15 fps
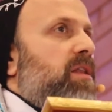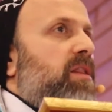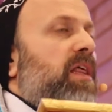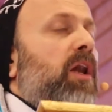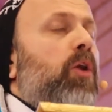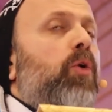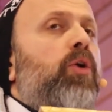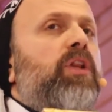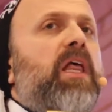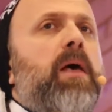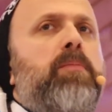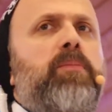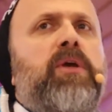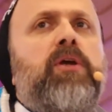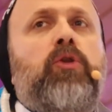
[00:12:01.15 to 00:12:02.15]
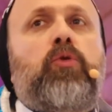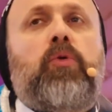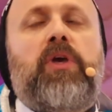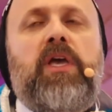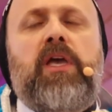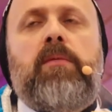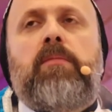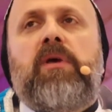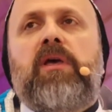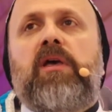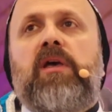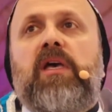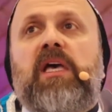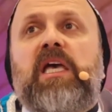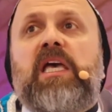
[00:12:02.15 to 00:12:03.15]
the Lord appeared to
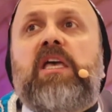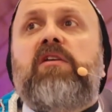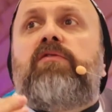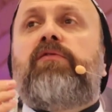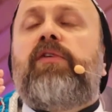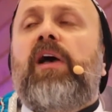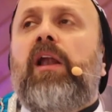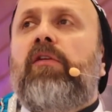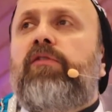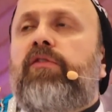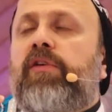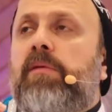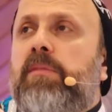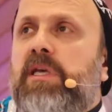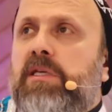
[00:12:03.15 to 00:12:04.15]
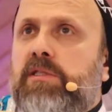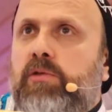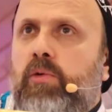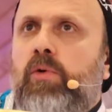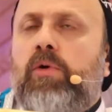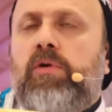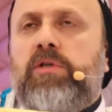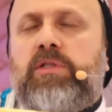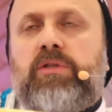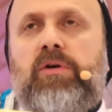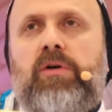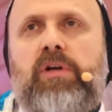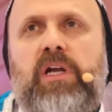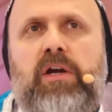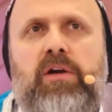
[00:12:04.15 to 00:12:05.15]
him. He fell from his horse
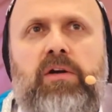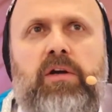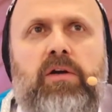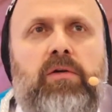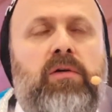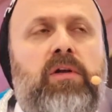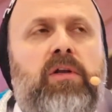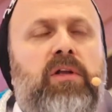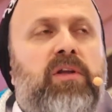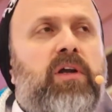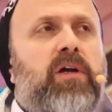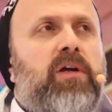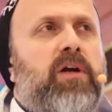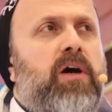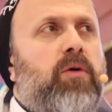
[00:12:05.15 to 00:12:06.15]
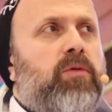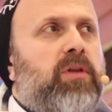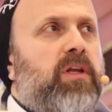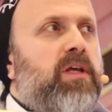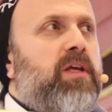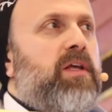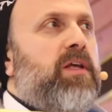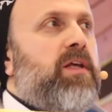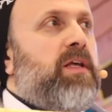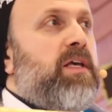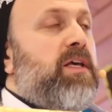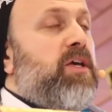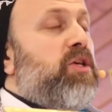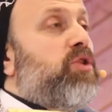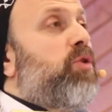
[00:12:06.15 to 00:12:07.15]
on, on the ground.
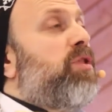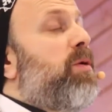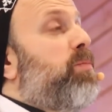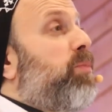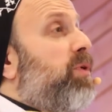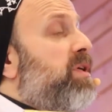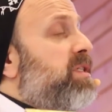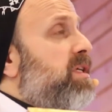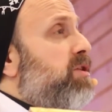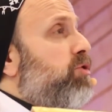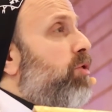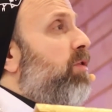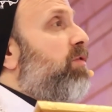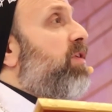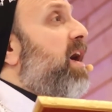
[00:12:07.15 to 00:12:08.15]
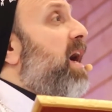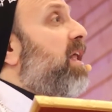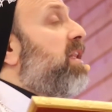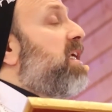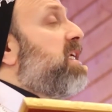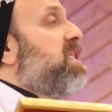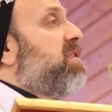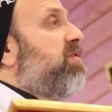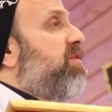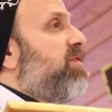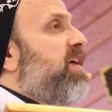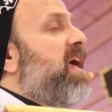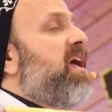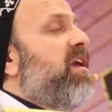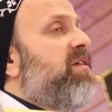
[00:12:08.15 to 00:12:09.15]
So the presence of God is
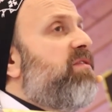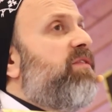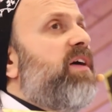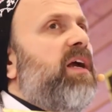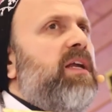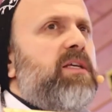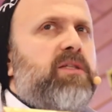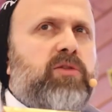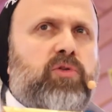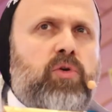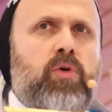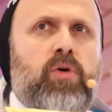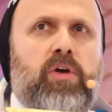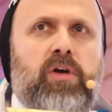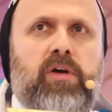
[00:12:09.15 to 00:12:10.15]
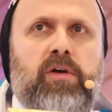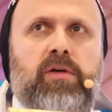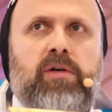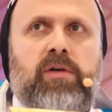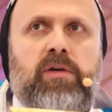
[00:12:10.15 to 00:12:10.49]
very, very strong.